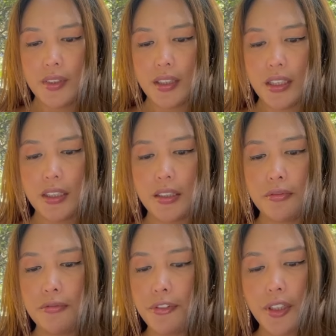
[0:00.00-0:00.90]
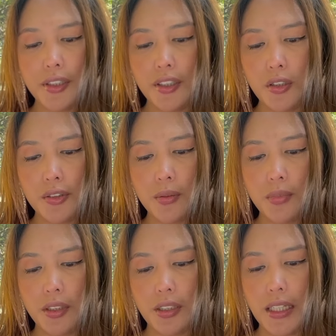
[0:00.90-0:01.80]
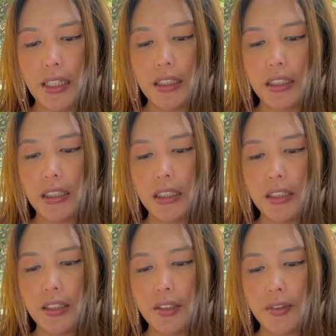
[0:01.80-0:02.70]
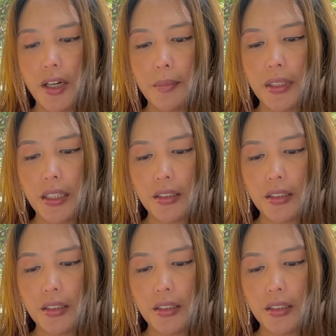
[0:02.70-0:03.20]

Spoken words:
this is very durable, and it's ceramic.